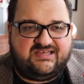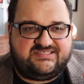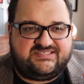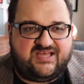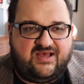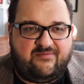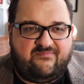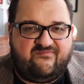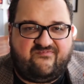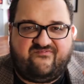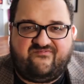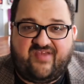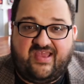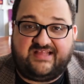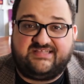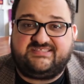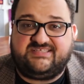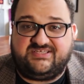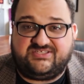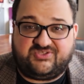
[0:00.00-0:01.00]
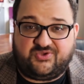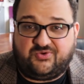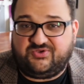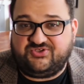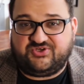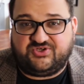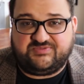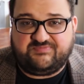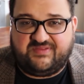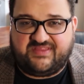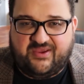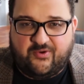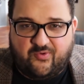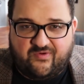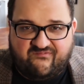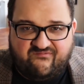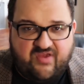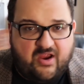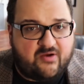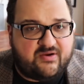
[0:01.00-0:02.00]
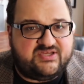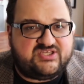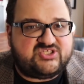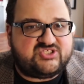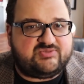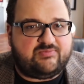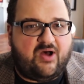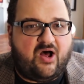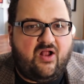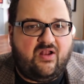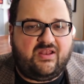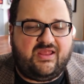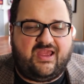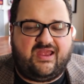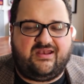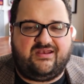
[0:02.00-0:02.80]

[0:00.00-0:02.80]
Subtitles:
some fancy soldiers, but they were very small,